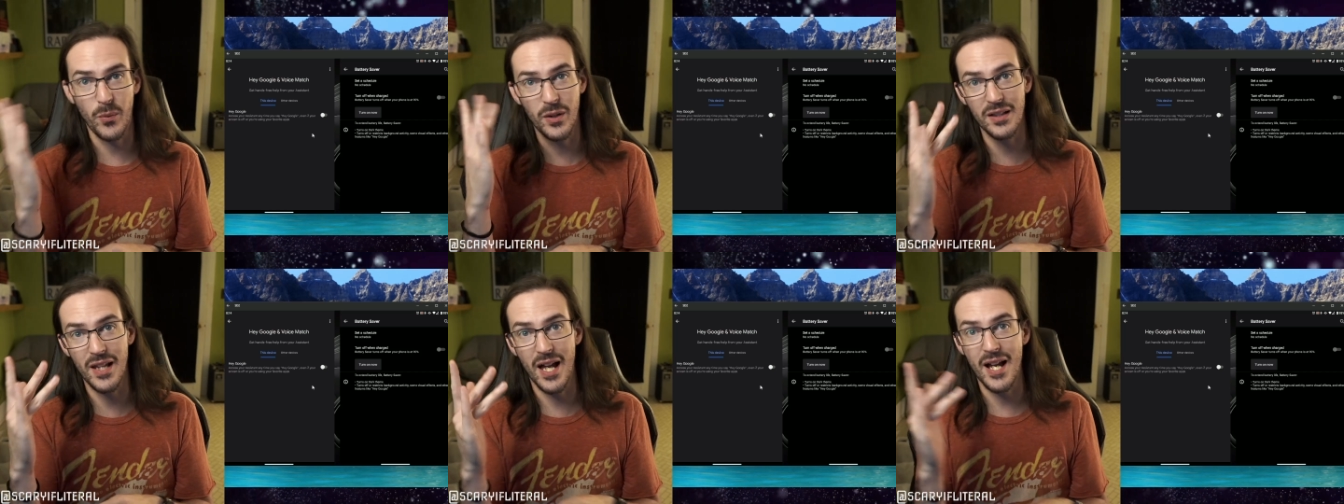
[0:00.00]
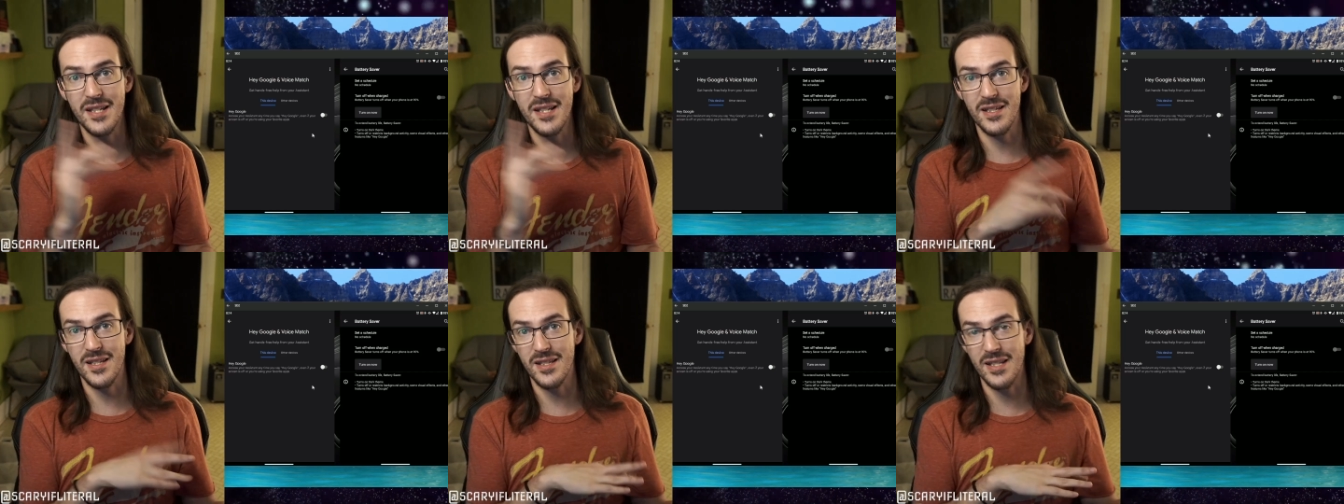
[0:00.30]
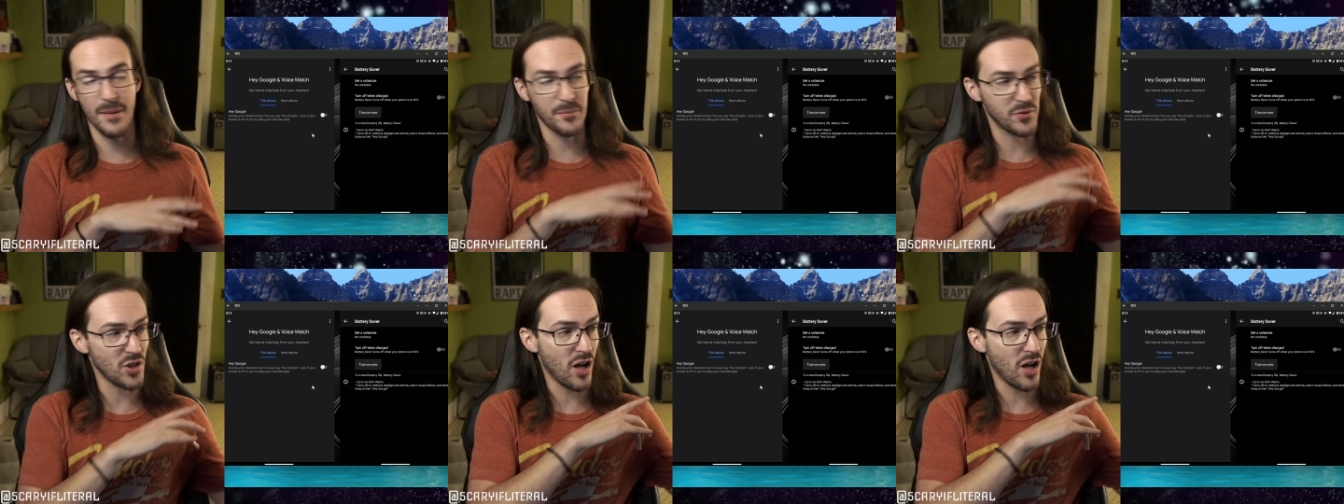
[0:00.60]
realizes
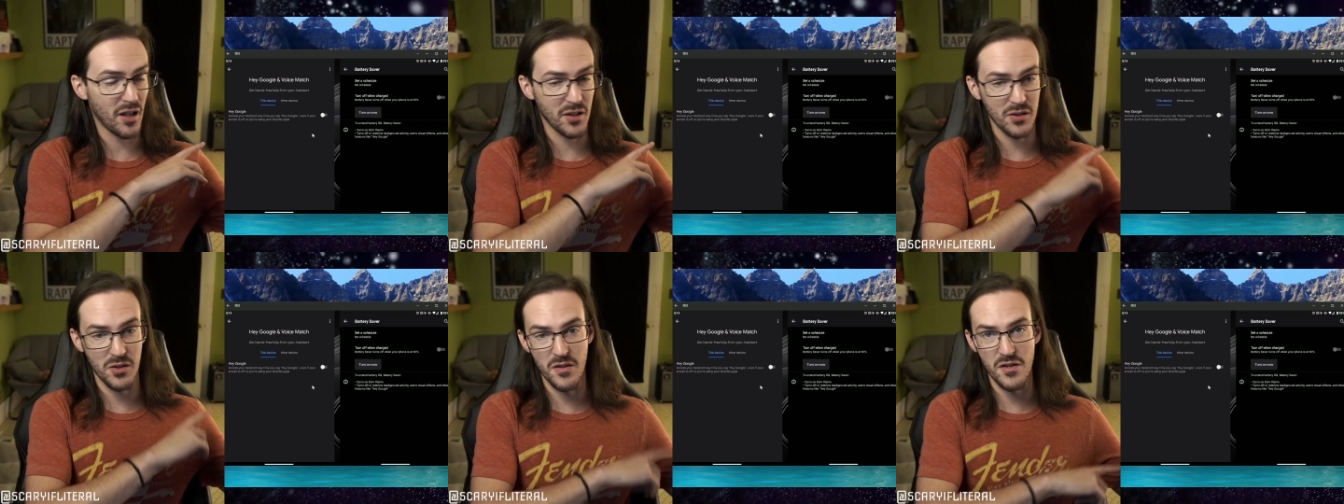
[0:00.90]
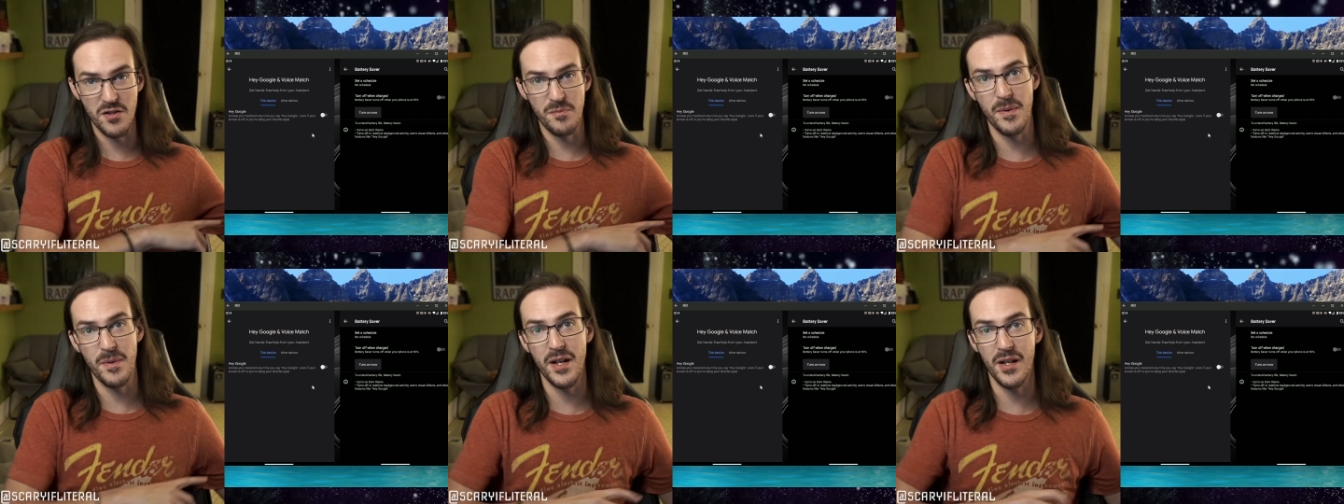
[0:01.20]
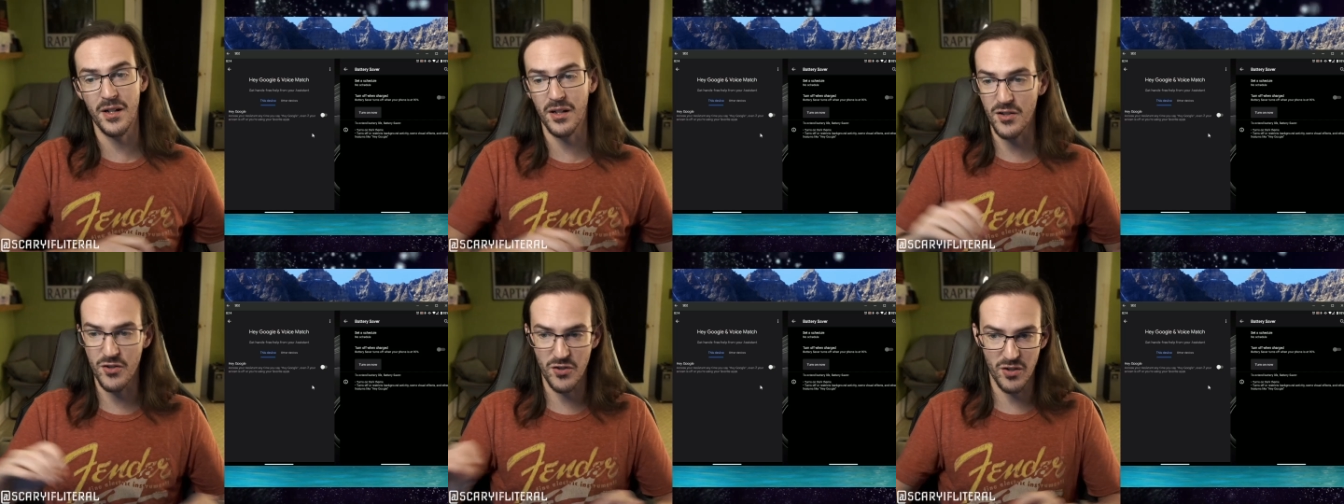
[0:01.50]
I'm talking to the
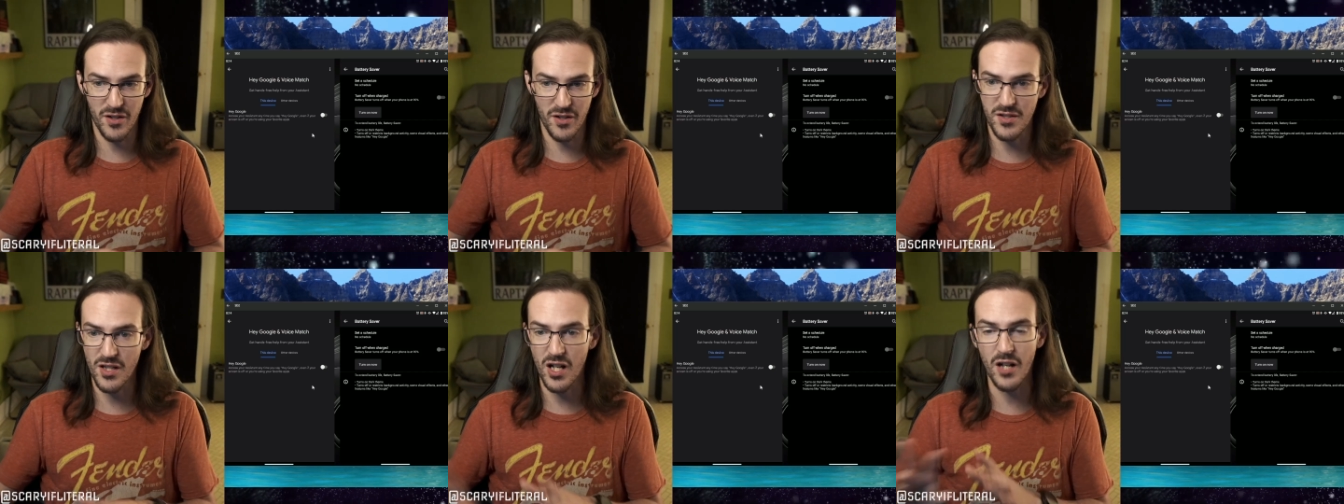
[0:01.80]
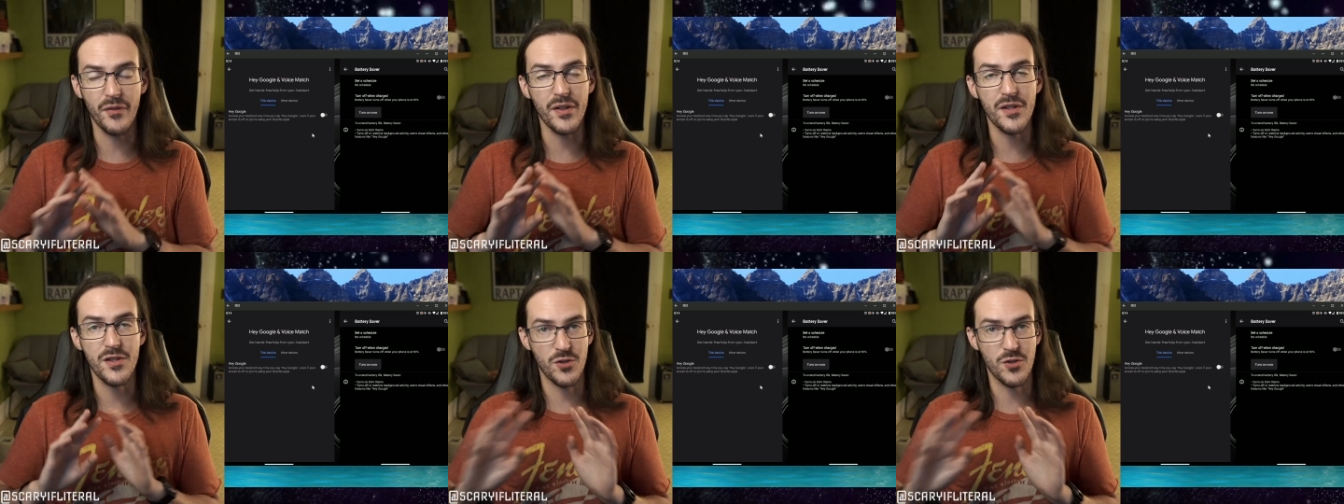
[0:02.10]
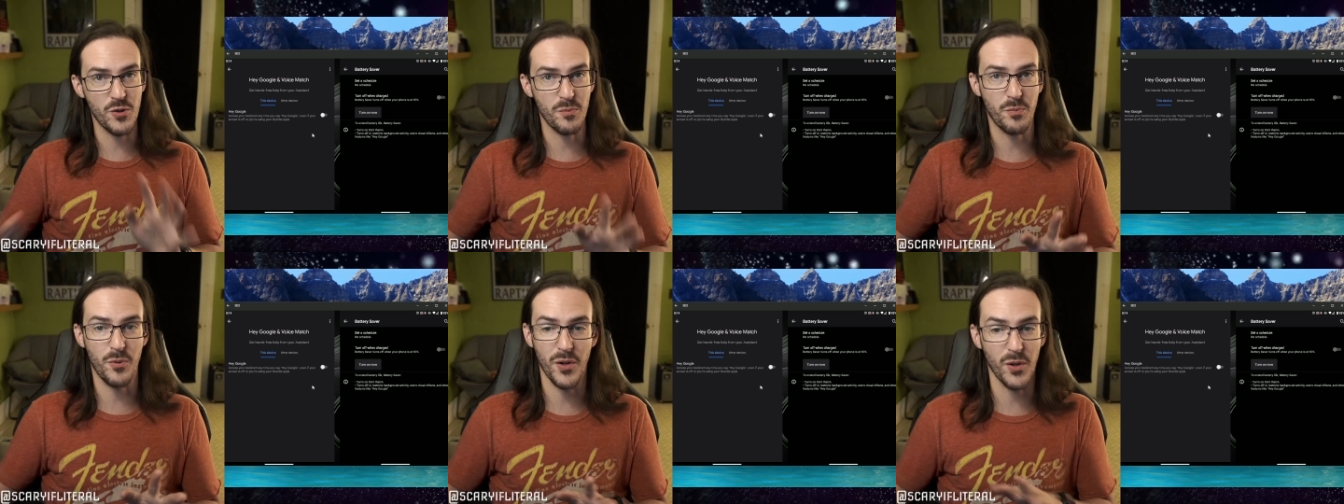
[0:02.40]
speaker, shuts off. It's
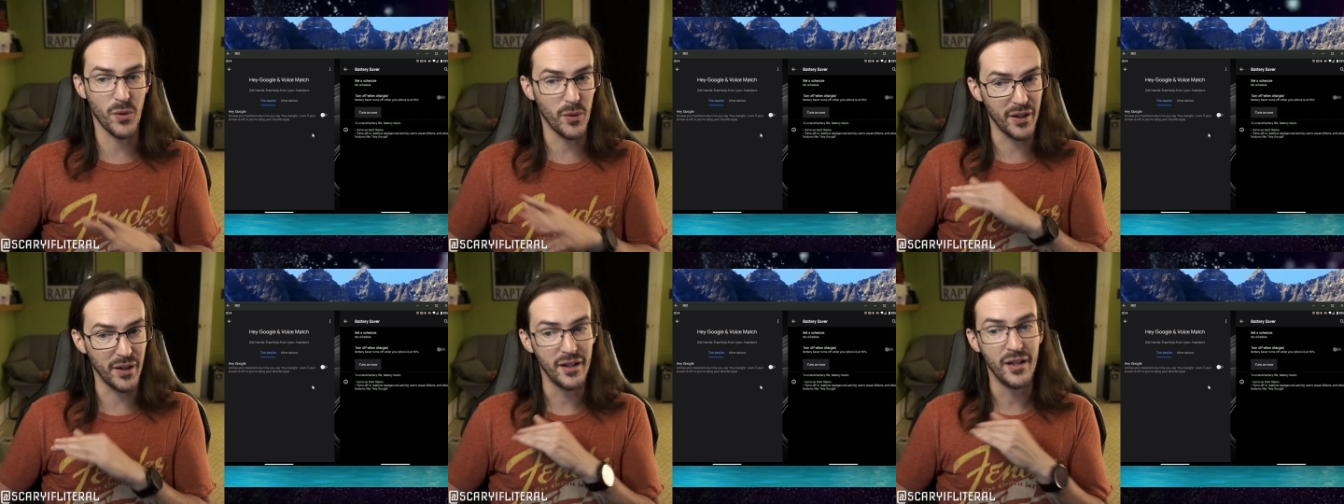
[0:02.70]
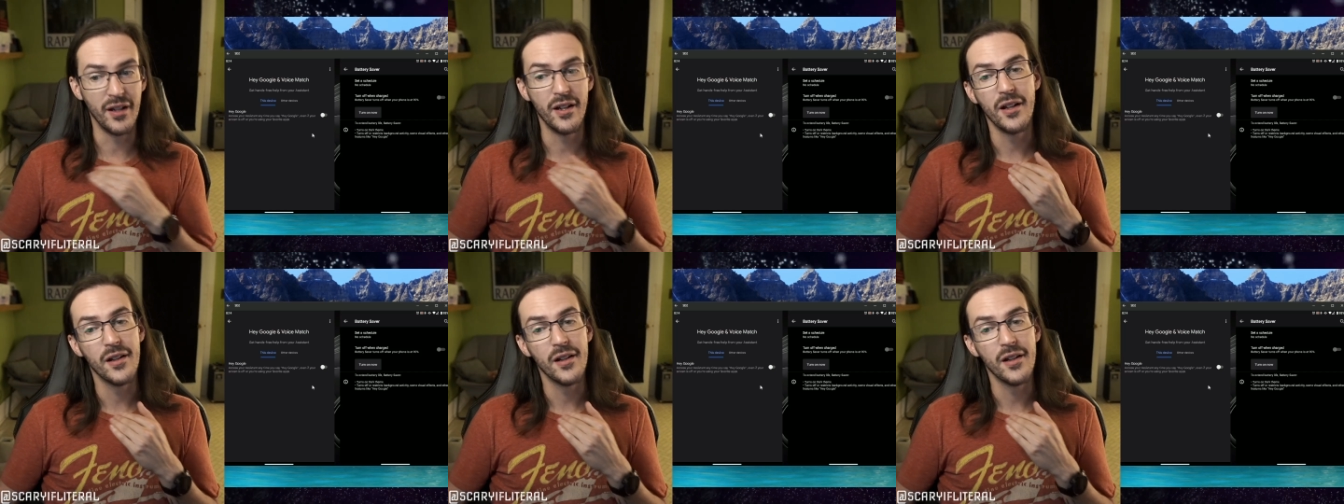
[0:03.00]
super annoying.